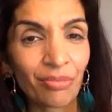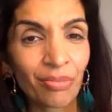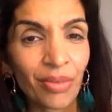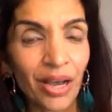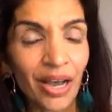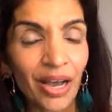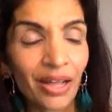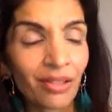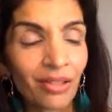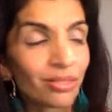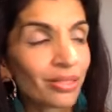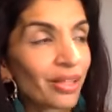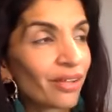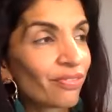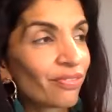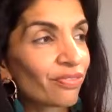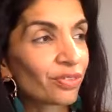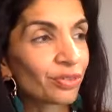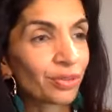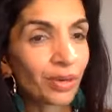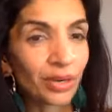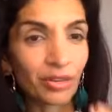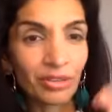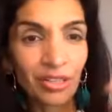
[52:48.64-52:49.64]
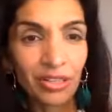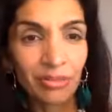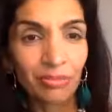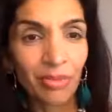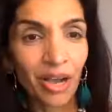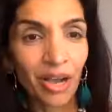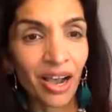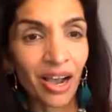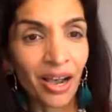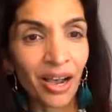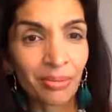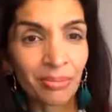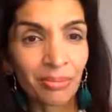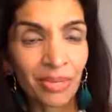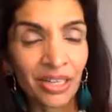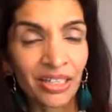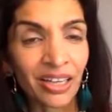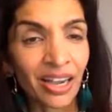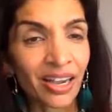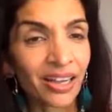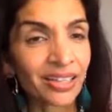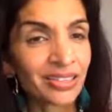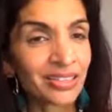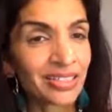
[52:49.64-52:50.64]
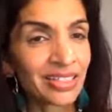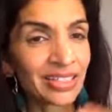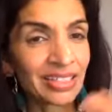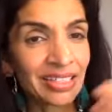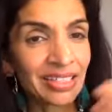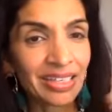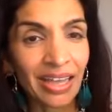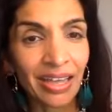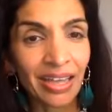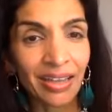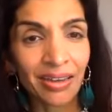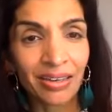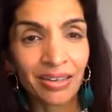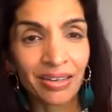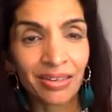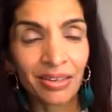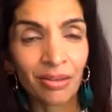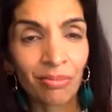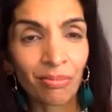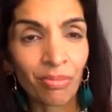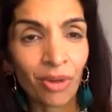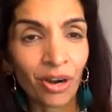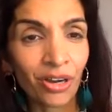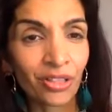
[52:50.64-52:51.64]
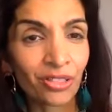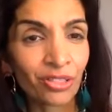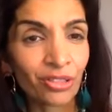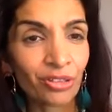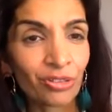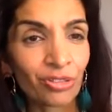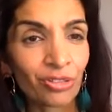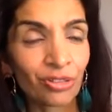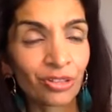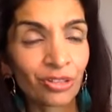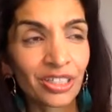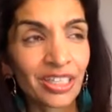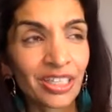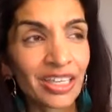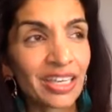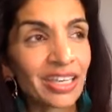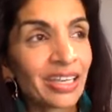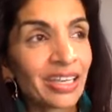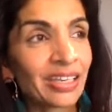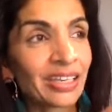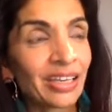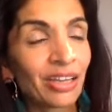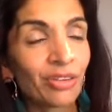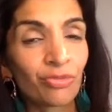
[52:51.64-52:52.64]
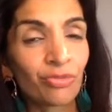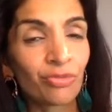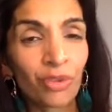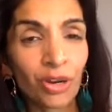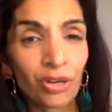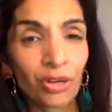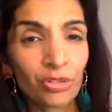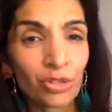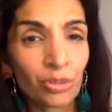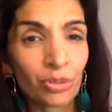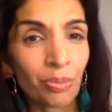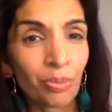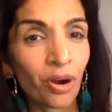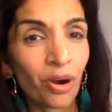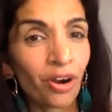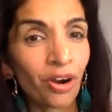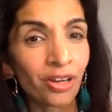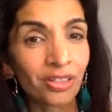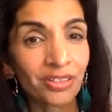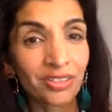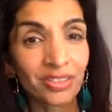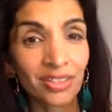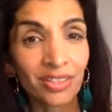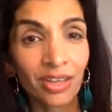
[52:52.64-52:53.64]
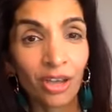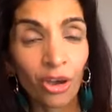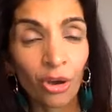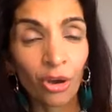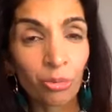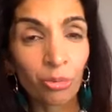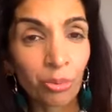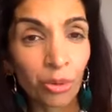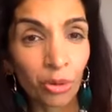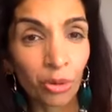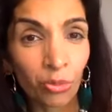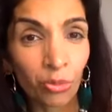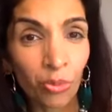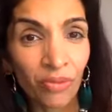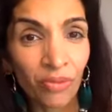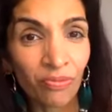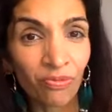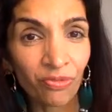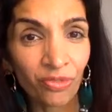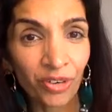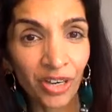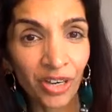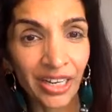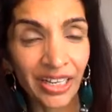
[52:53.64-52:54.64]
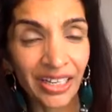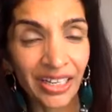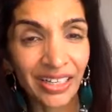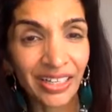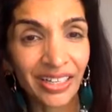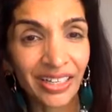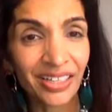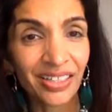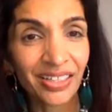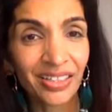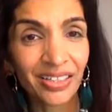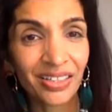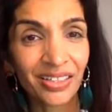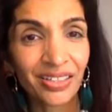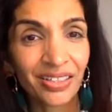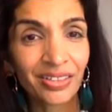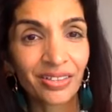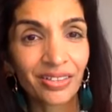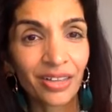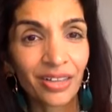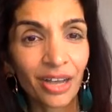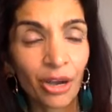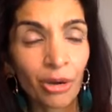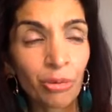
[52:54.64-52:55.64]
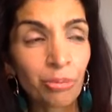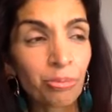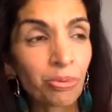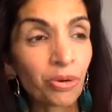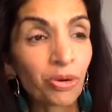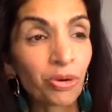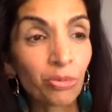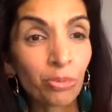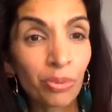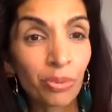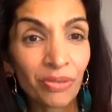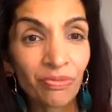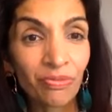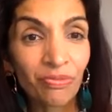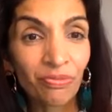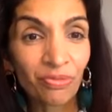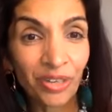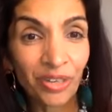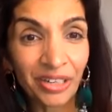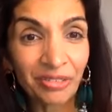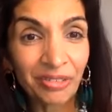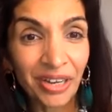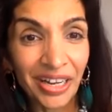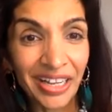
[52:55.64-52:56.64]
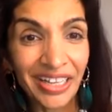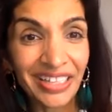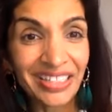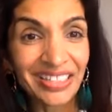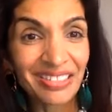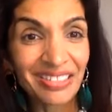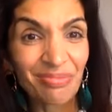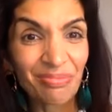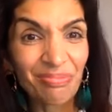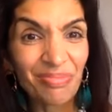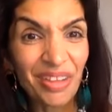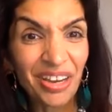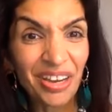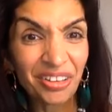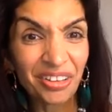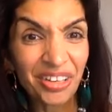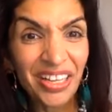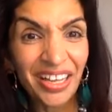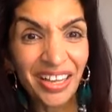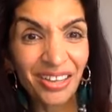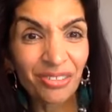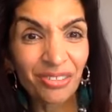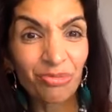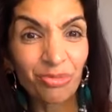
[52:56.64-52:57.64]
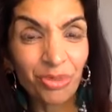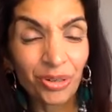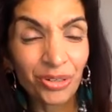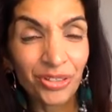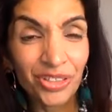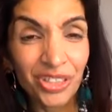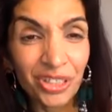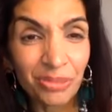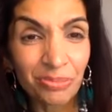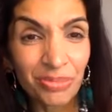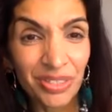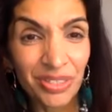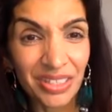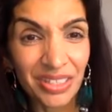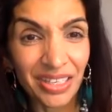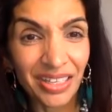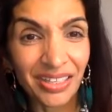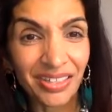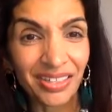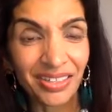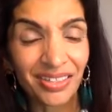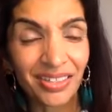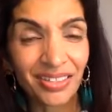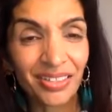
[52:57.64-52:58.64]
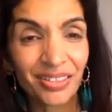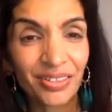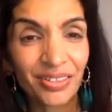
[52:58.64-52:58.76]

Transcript: I love quoting Mahatma Gandhi and Martin Luther King and Rosa Parks and Oprah Winfrey. Oprah Winfrey, right? Marianne Williamson,